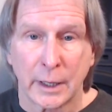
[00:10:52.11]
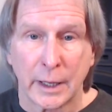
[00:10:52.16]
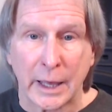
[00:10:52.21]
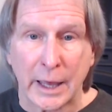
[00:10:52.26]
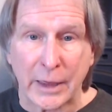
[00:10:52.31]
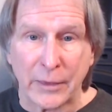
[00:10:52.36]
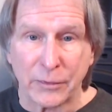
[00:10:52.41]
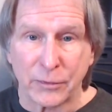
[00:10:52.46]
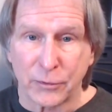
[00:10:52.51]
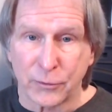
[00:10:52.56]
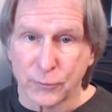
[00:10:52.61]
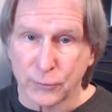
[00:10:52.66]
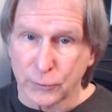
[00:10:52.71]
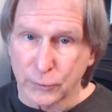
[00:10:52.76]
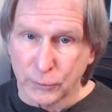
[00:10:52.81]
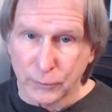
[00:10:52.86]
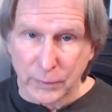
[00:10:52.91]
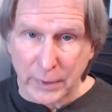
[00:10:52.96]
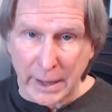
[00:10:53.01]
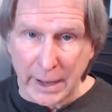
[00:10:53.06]
And
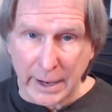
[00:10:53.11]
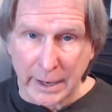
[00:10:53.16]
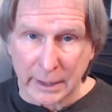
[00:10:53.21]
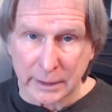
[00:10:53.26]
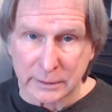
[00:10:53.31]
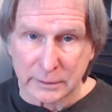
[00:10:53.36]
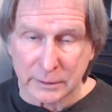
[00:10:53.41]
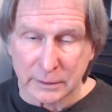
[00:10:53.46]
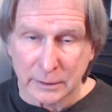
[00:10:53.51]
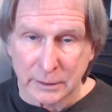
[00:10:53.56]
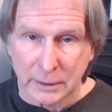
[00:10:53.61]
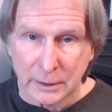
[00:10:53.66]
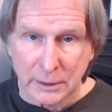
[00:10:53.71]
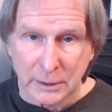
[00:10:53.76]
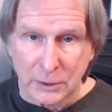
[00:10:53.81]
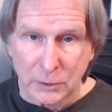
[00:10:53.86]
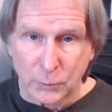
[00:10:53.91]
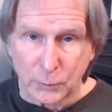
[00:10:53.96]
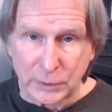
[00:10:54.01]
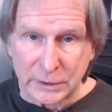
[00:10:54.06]
through that,
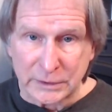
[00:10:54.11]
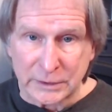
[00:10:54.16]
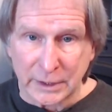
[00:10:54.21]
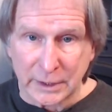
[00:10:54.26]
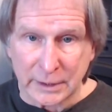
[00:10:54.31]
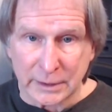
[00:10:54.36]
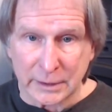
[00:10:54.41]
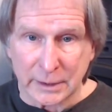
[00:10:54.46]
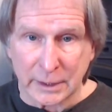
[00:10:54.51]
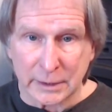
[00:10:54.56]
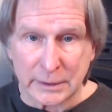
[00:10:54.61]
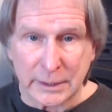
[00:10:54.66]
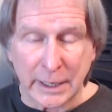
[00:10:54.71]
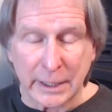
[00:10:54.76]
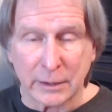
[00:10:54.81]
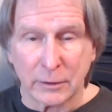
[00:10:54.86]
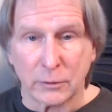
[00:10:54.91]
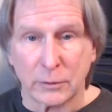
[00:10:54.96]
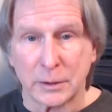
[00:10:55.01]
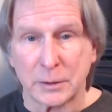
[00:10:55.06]
we tend to not
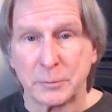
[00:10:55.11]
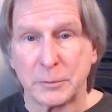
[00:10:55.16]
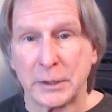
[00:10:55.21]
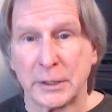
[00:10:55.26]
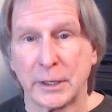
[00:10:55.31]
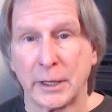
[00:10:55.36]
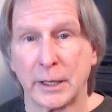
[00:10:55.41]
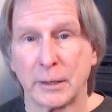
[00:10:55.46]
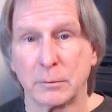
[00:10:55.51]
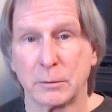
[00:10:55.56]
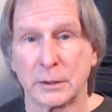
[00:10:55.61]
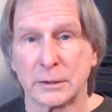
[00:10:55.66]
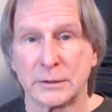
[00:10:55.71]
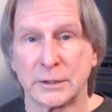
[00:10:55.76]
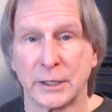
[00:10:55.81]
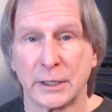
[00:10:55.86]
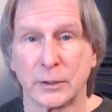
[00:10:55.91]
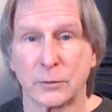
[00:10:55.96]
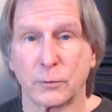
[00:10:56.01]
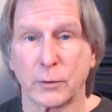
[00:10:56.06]
only be able to
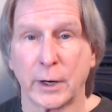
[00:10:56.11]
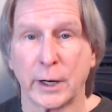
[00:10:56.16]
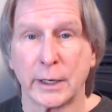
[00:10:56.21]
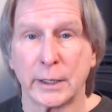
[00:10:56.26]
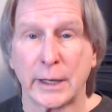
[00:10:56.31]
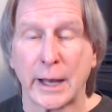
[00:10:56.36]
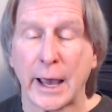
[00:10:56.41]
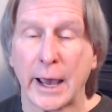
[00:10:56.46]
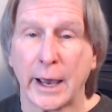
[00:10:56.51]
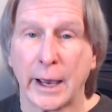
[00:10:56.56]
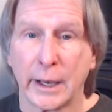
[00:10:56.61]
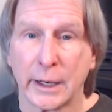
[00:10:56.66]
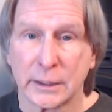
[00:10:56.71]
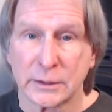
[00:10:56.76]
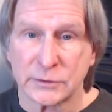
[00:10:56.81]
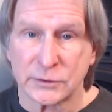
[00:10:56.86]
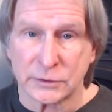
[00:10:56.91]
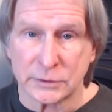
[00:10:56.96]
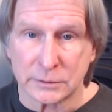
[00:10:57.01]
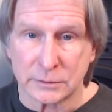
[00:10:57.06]
take right
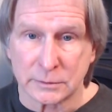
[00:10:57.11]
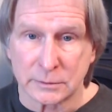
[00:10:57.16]
action,